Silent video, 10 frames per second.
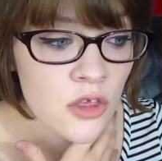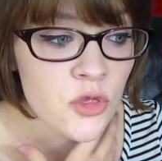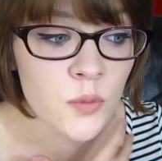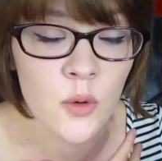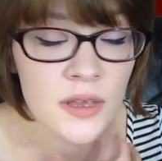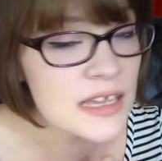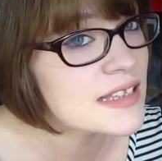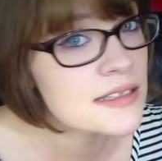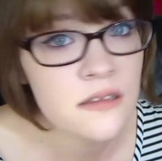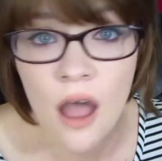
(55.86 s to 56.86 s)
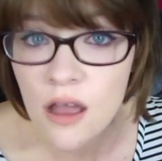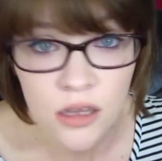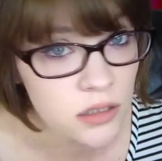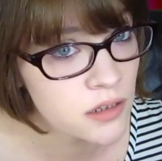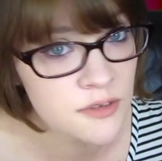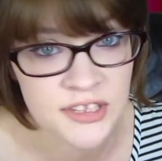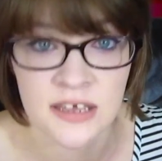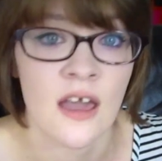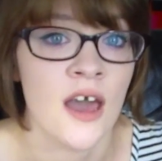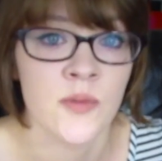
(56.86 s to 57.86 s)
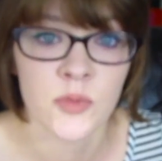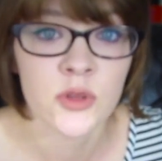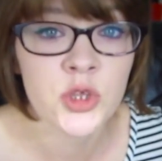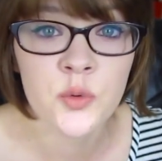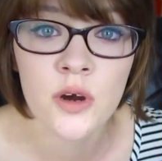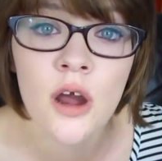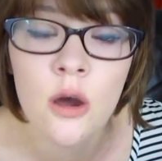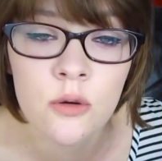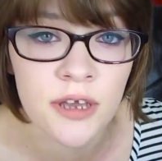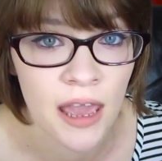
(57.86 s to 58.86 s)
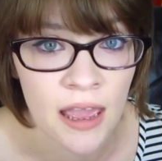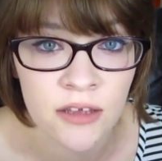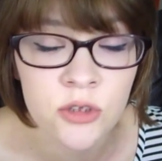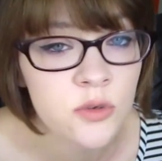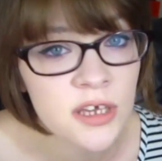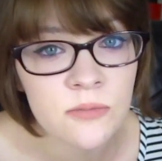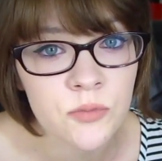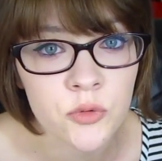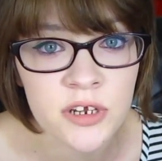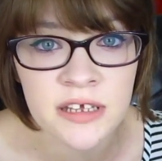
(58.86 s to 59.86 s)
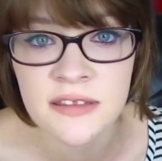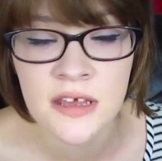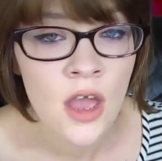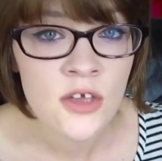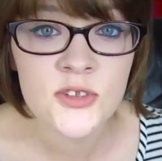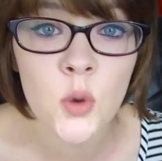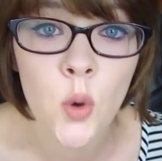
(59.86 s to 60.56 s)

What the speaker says: throat is not closing up. You are okay. You can breathe. So